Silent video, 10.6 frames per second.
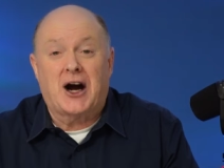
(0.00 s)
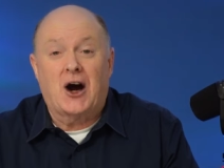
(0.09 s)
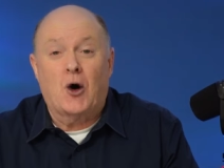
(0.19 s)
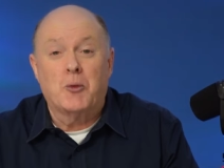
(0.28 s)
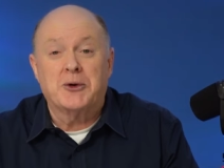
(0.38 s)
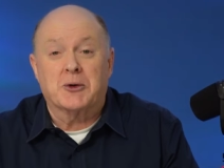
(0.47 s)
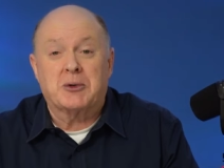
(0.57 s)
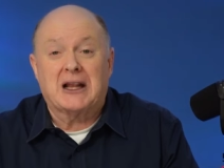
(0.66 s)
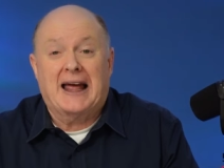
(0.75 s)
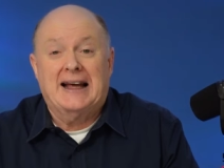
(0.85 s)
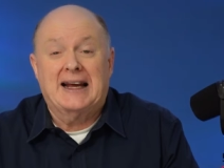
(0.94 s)
I hope you're
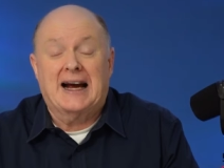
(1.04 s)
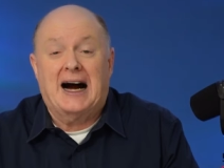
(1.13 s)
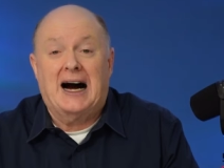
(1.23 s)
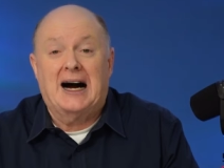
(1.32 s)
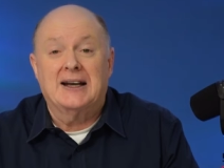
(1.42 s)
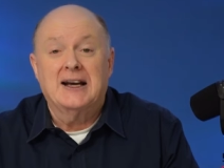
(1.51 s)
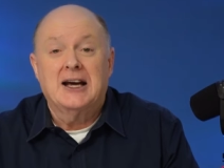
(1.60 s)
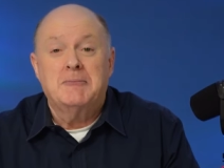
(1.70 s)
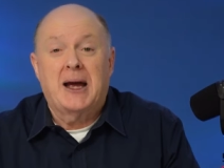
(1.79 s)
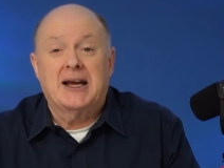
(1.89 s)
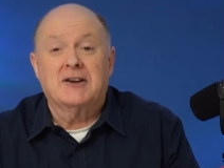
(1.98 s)
planning on
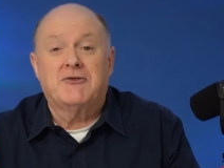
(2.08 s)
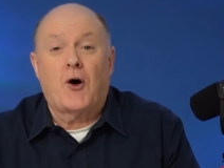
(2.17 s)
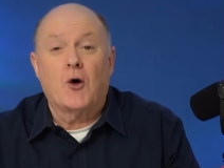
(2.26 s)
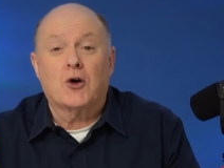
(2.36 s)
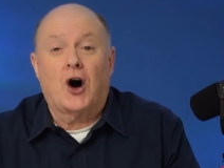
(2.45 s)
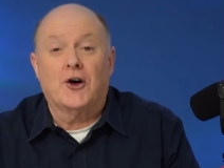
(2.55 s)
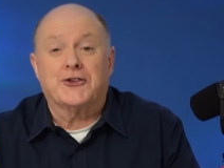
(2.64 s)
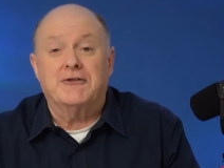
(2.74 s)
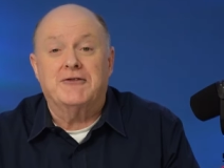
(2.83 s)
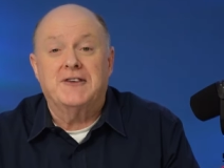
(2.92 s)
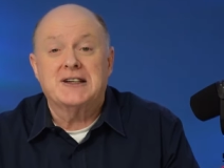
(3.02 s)
making phone calls
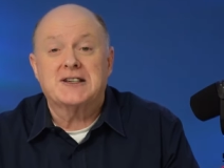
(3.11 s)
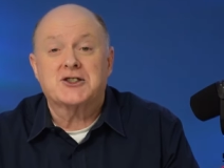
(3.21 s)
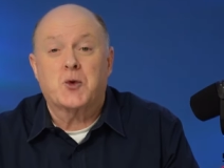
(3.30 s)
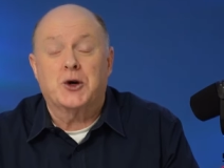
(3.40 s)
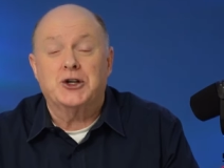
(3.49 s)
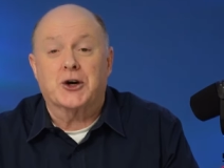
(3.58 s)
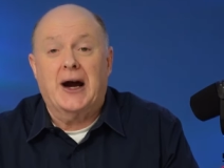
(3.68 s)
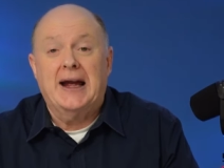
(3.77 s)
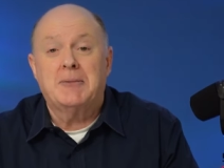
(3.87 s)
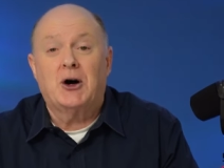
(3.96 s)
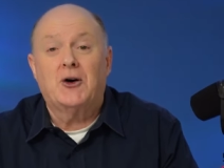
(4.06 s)
and visits when you're
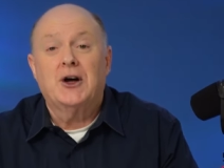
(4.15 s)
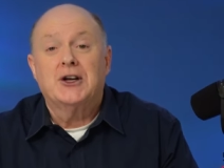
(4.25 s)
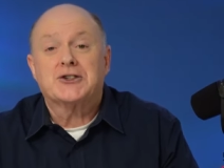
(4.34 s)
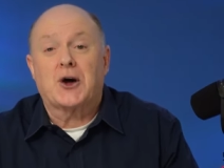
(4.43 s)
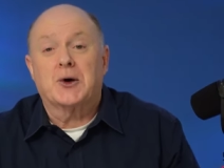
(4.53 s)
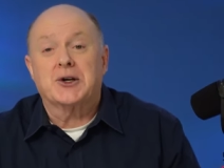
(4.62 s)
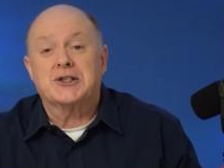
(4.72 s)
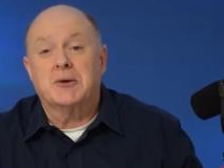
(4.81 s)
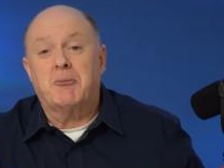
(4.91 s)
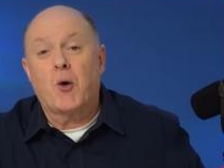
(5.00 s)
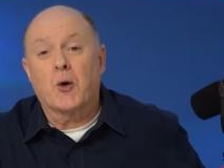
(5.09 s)
able. So it's an
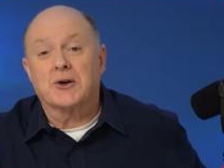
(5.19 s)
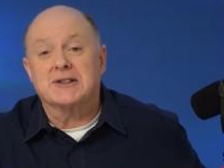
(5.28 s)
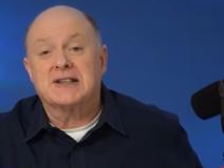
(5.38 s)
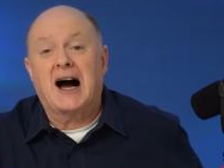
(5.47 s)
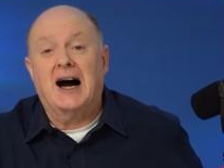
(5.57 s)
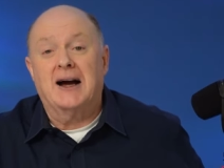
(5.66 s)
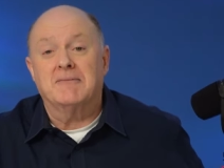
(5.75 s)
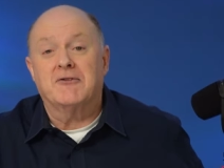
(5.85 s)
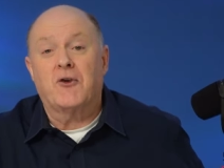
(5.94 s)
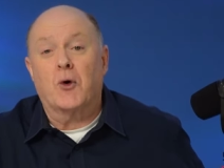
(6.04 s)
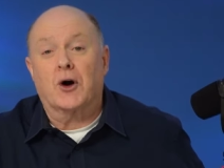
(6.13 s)
important time
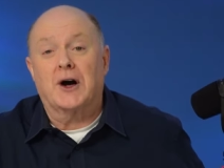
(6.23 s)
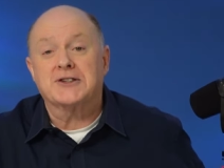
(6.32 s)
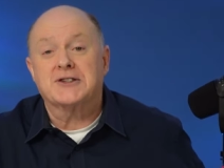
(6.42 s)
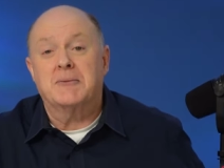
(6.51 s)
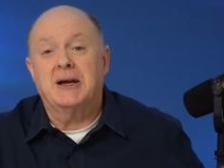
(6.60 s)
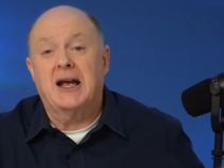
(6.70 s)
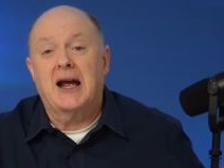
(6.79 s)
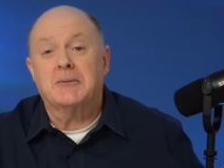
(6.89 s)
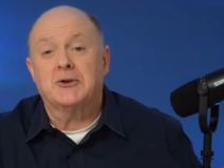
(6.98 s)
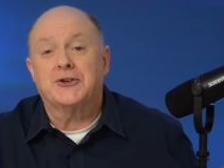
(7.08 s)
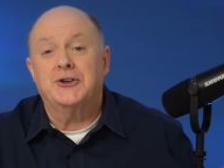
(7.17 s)
for us to be
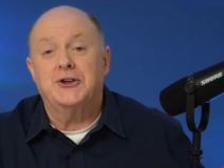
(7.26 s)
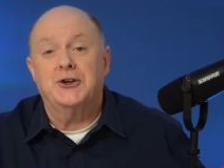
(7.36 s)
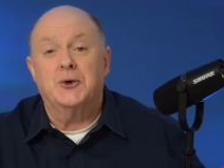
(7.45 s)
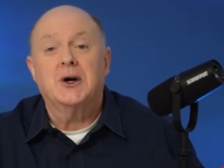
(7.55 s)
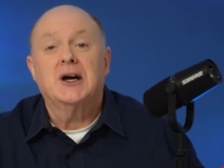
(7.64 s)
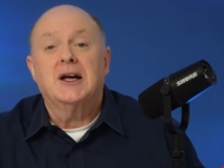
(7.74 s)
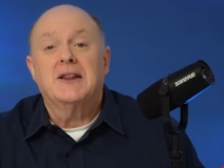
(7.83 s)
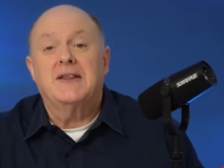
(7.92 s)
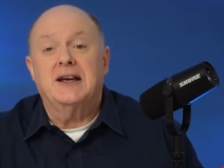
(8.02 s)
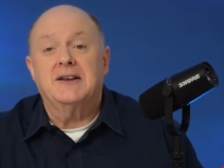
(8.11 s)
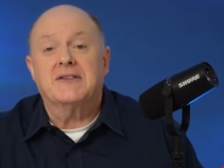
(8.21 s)
able to do
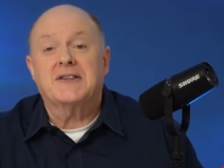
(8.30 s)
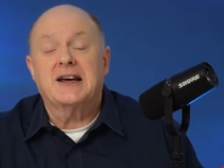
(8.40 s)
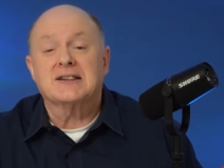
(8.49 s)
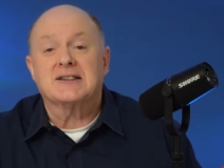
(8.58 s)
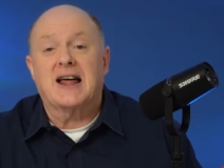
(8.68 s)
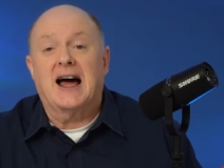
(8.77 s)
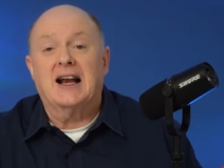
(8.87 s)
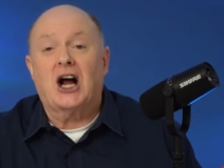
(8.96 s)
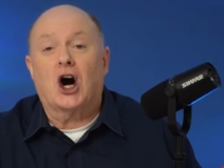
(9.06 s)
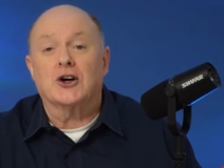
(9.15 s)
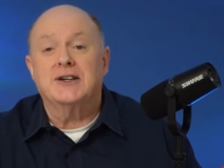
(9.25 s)
the things that
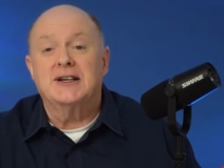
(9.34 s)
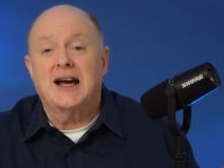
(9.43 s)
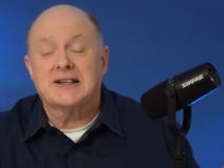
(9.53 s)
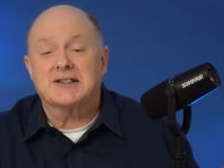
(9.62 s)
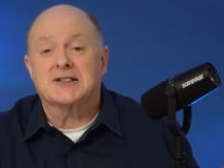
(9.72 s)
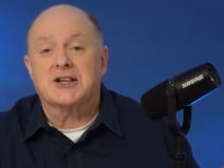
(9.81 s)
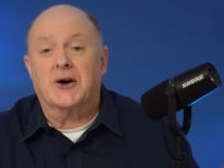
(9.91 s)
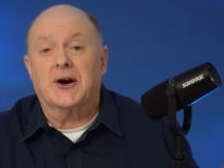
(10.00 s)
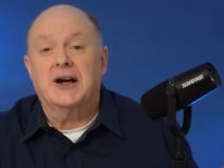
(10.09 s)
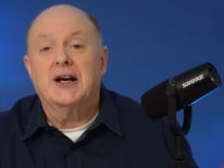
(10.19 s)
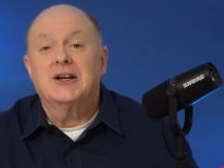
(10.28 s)
are
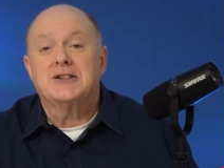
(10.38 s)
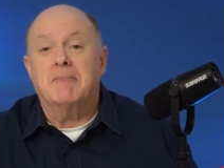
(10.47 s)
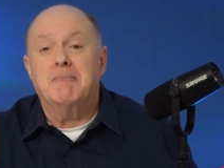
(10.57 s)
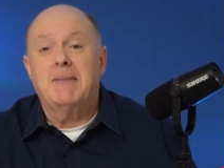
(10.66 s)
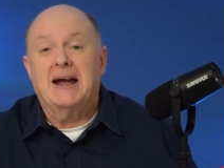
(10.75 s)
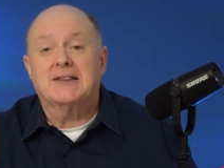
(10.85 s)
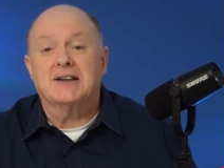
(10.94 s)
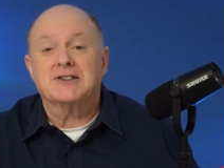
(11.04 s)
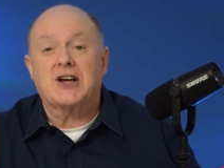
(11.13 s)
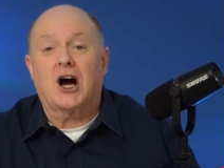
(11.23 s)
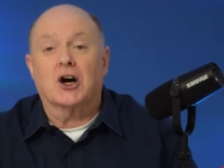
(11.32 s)
necessary to make
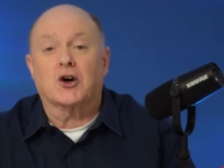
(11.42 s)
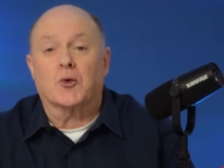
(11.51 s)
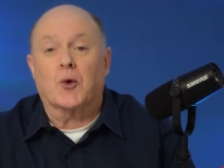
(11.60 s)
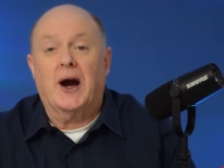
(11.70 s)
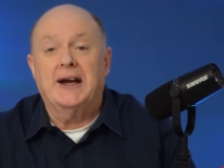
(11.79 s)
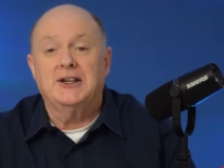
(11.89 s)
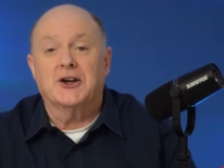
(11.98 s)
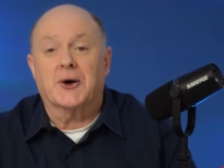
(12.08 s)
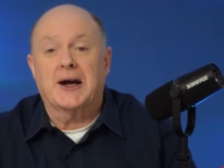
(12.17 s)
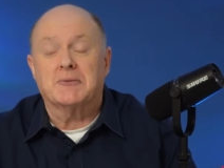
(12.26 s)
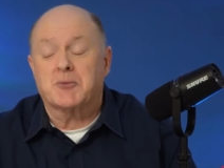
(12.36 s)
this a great
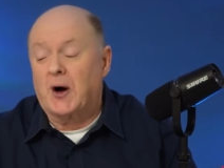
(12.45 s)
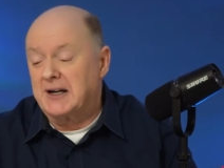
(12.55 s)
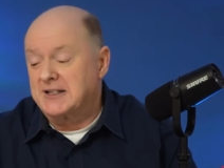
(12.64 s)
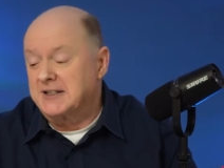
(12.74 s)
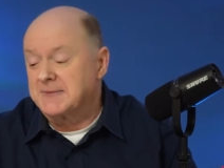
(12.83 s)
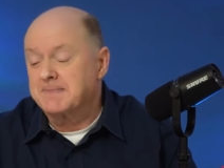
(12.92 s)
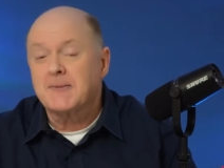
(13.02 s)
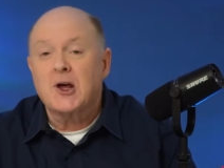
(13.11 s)
year-end process.